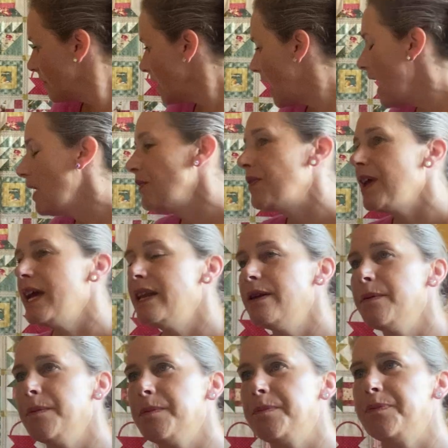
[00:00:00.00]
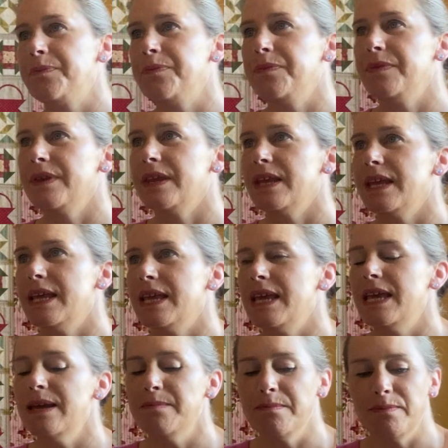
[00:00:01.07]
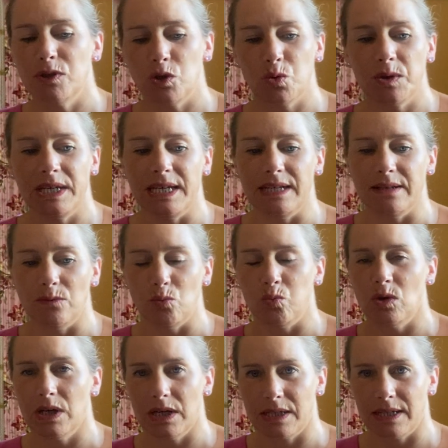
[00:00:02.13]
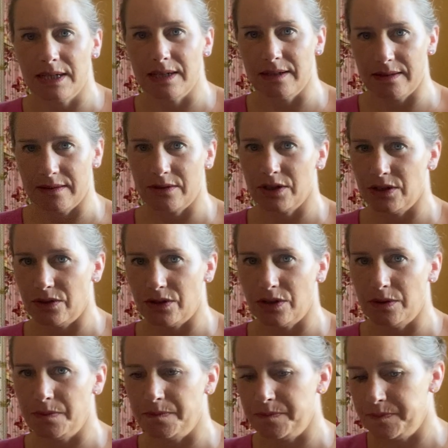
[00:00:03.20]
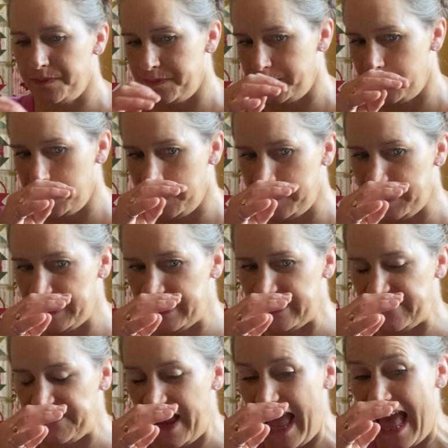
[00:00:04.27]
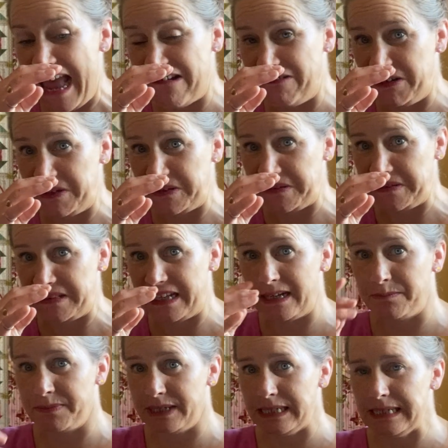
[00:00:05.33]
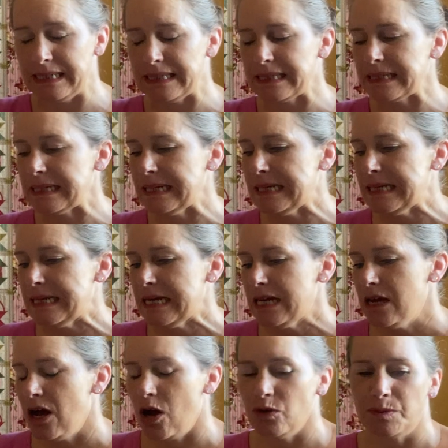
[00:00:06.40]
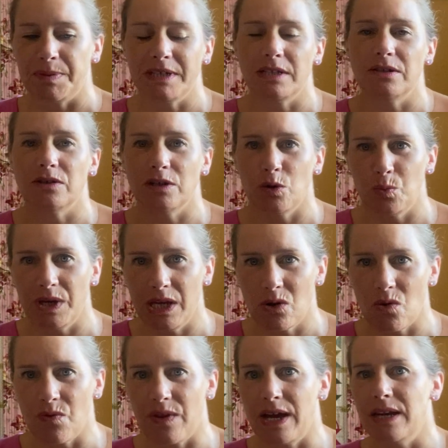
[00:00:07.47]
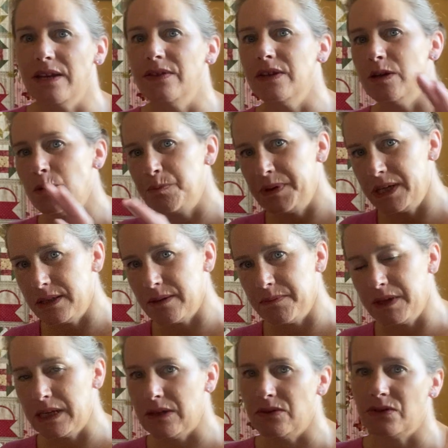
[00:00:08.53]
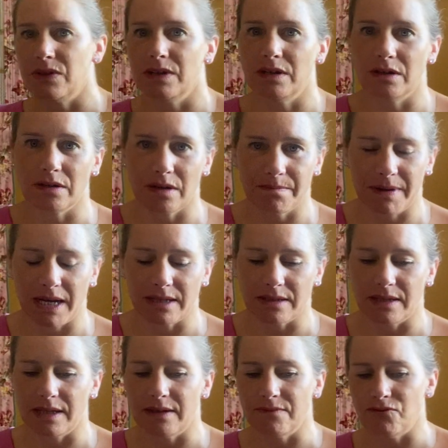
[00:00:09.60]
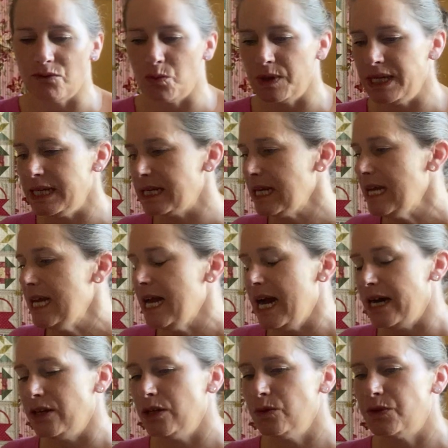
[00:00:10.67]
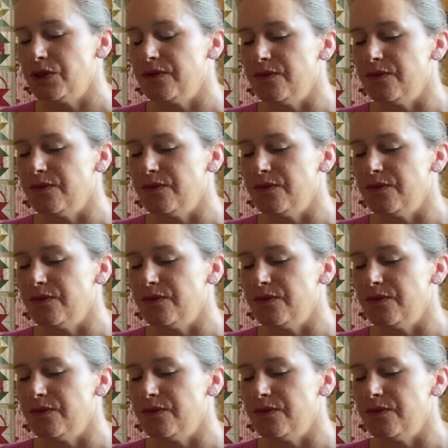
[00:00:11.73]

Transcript: then in between working those two sort of areas on that piece, I was basically doing a week on that, and then I'd pick something else, and then I'd go back to that for a week. And I was